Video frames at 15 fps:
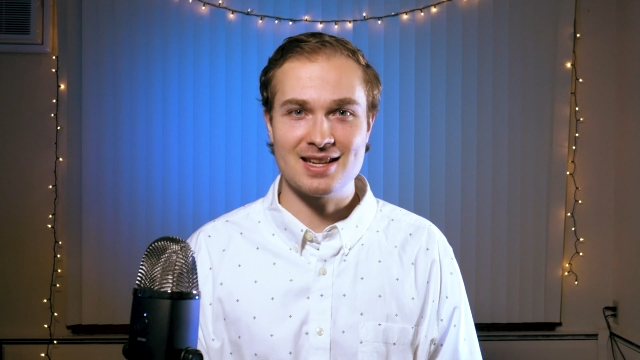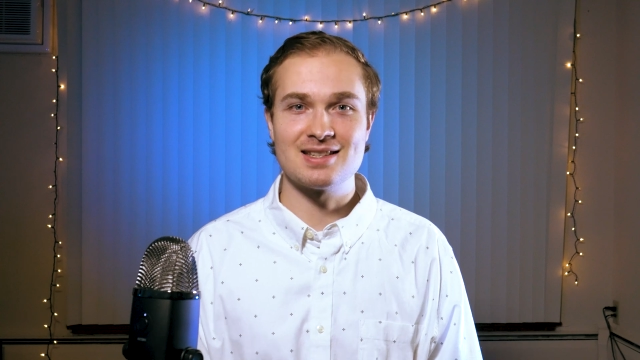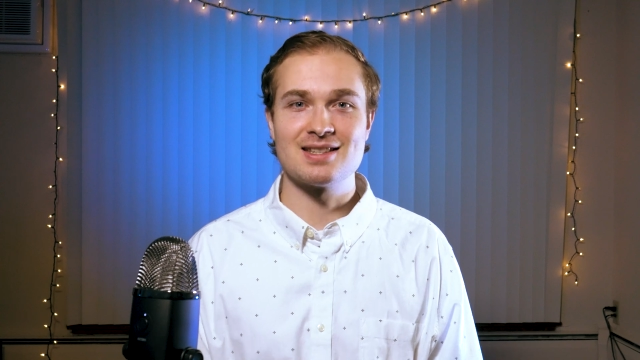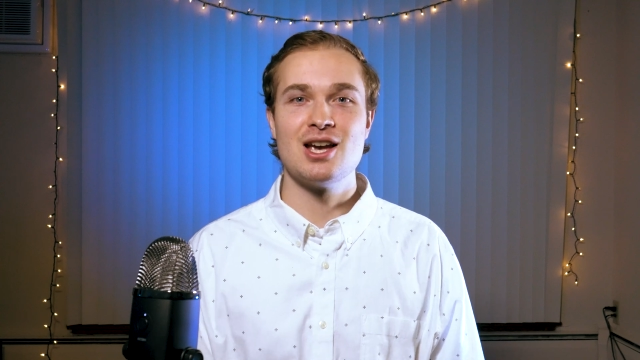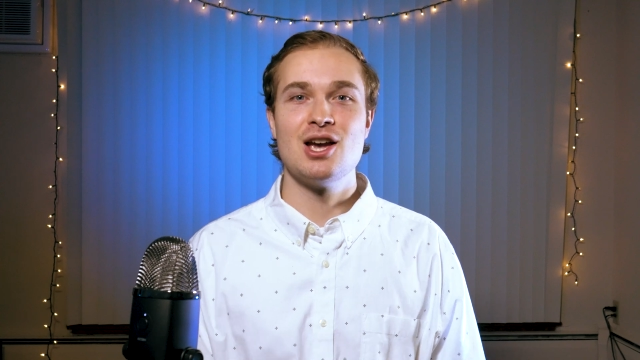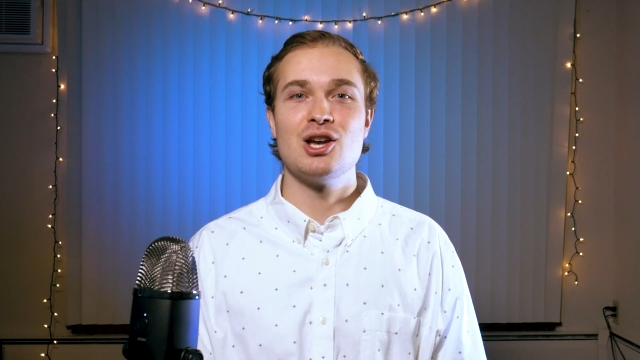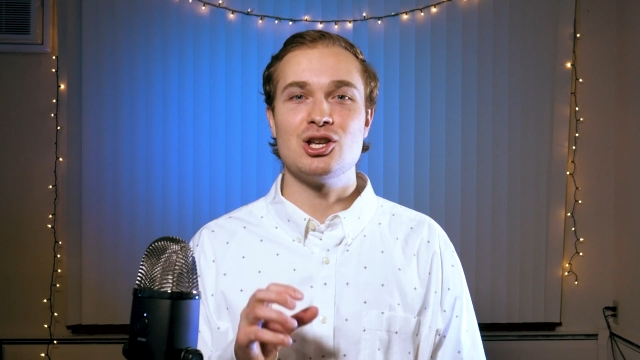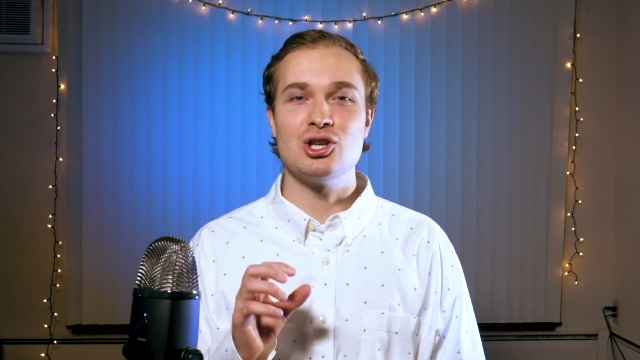this.
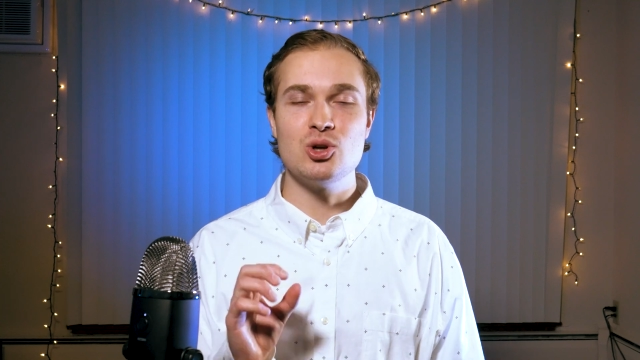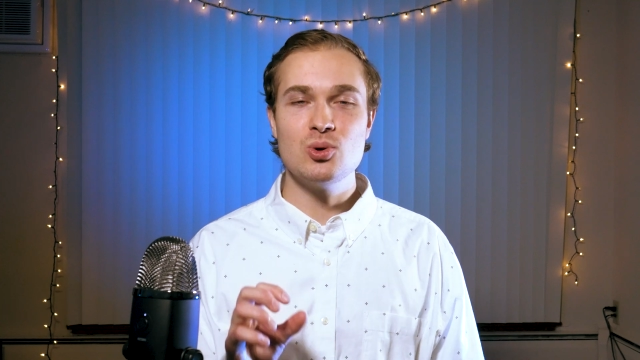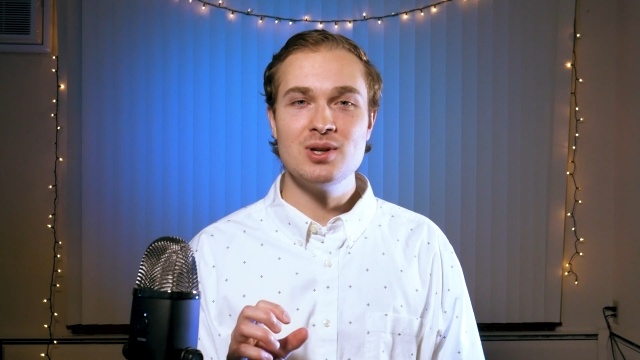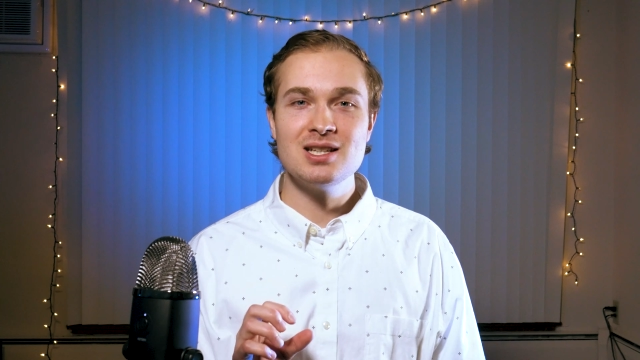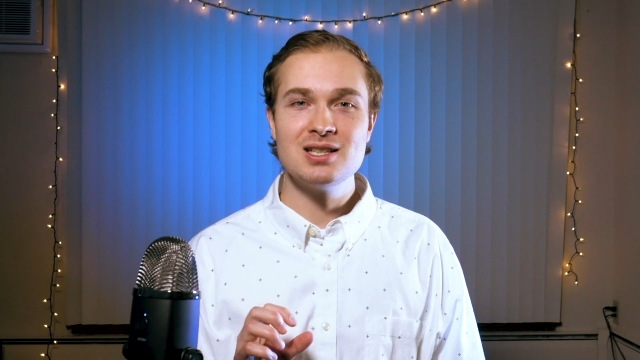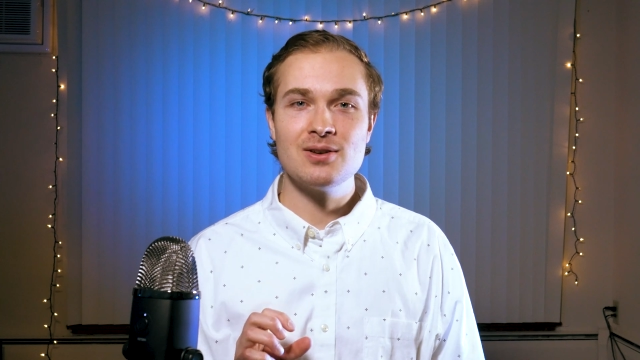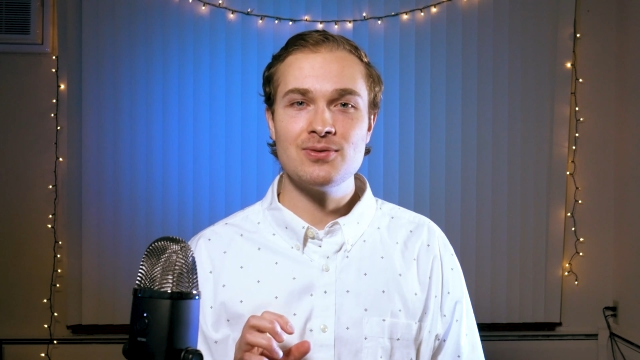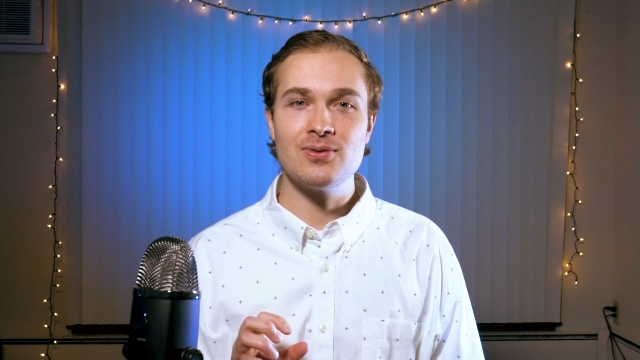You
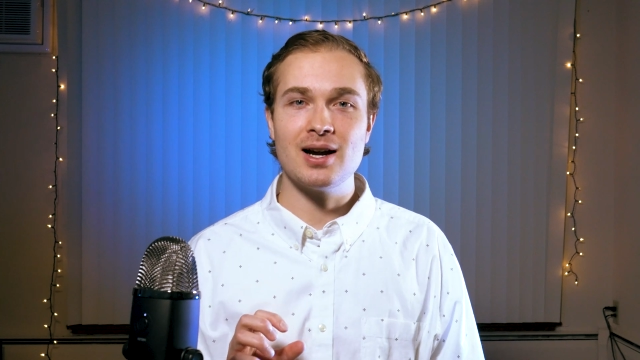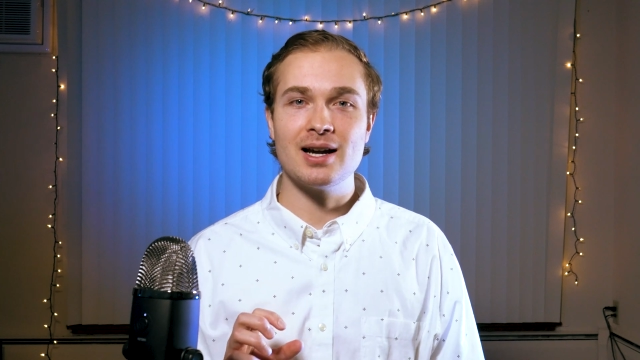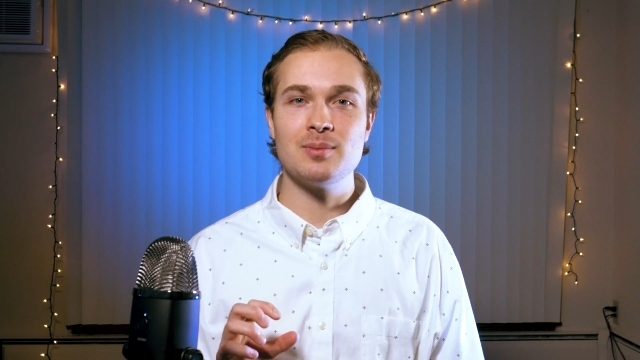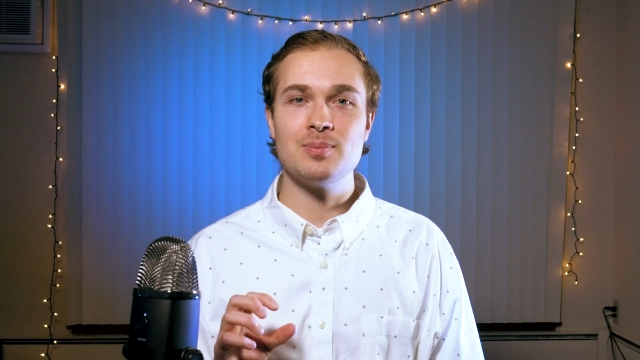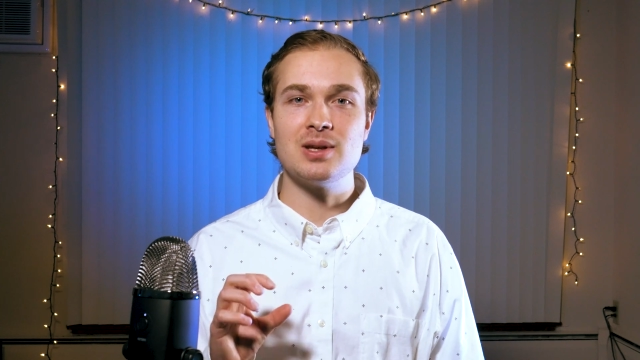need to find